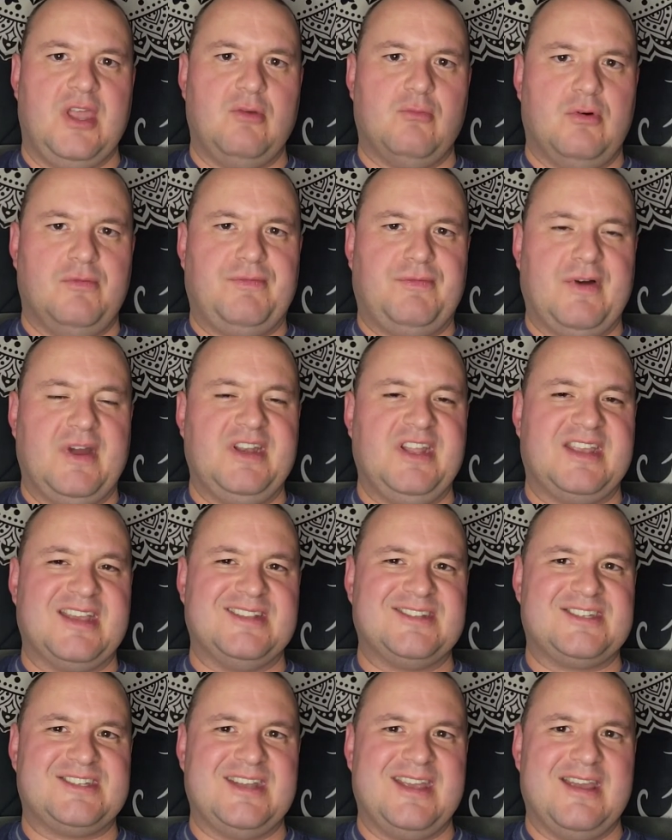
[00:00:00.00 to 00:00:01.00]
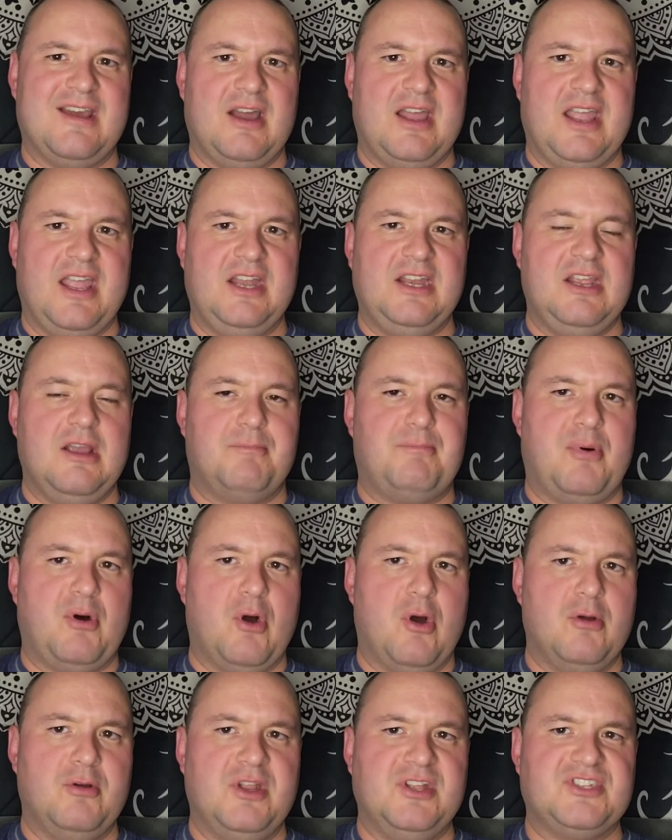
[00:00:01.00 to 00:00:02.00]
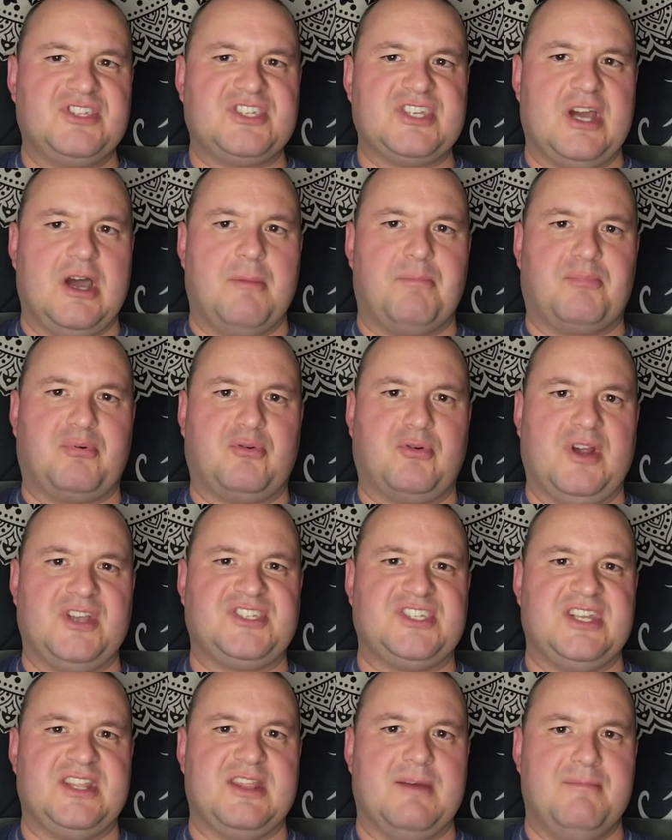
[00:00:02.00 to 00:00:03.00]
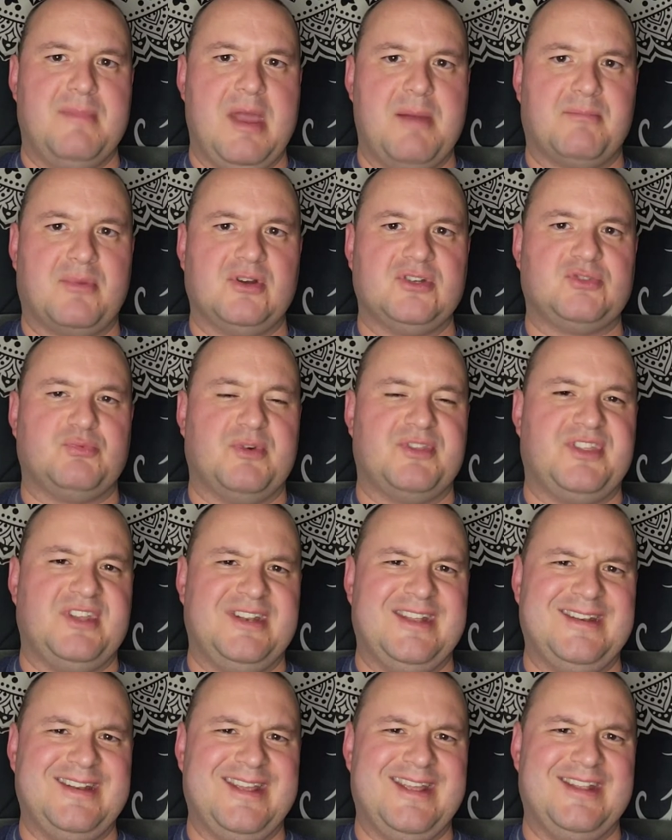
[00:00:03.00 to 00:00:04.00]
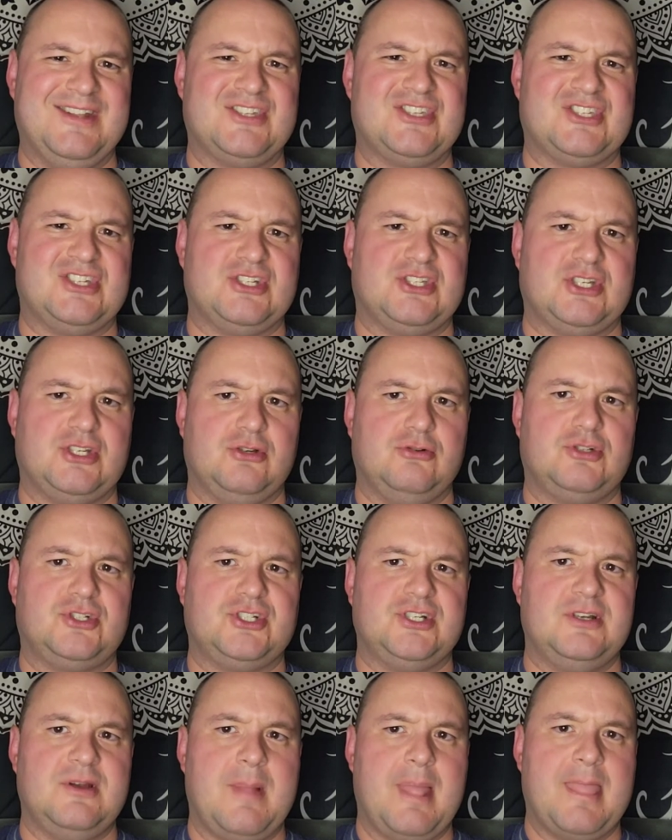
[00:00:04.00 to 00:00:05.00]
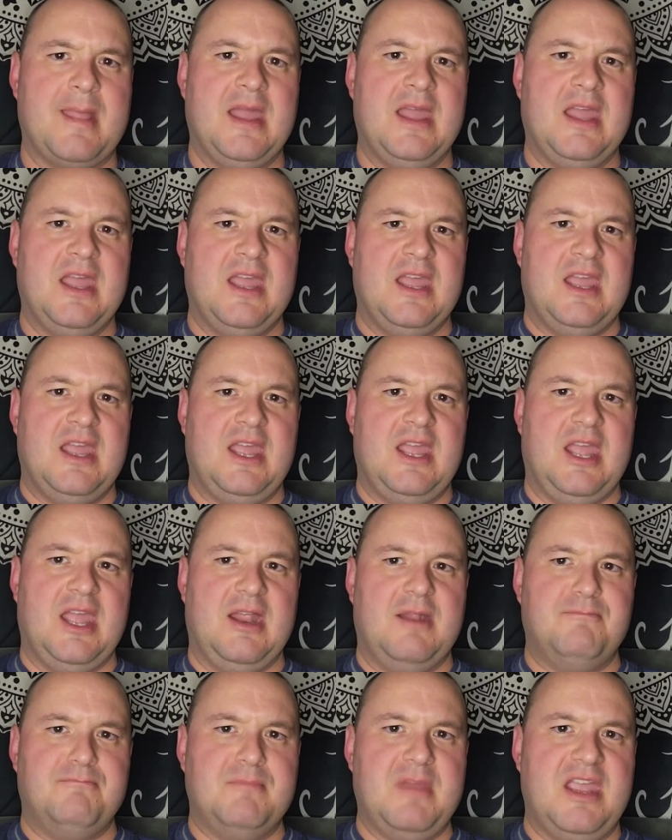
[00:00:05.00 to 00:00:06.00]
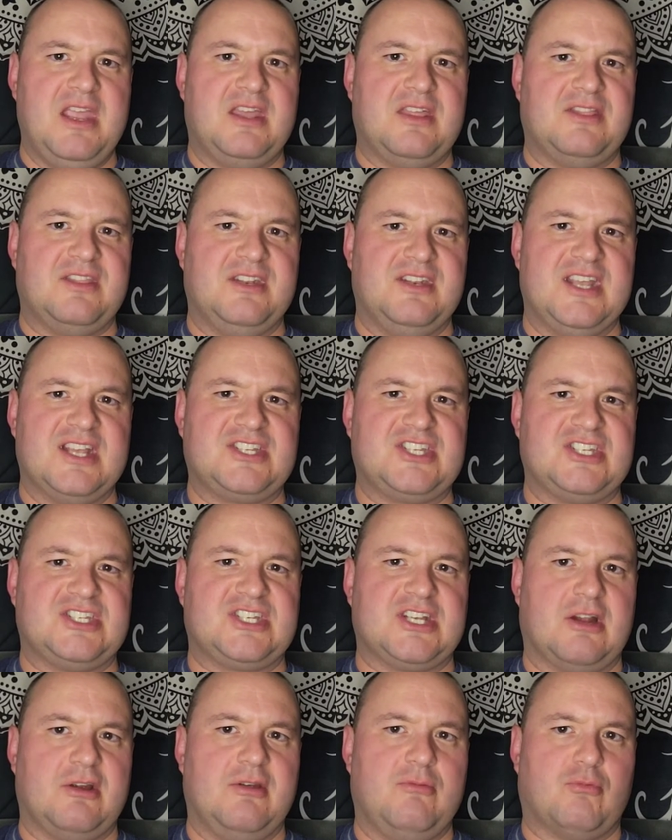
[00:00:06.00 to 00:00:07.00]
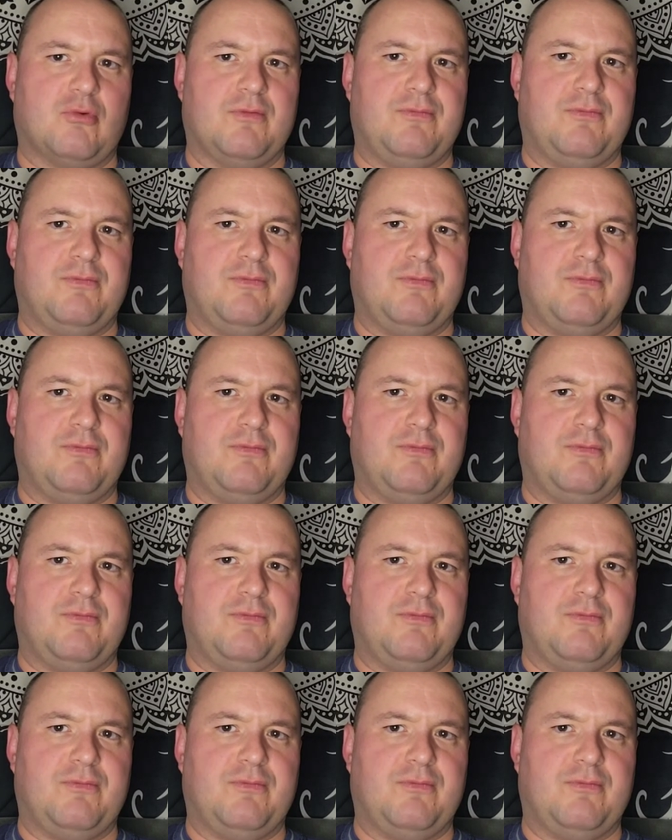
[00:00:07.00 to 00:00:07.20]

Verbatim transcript: They will fight against any opponents oppressing the members within an institution and make the necessary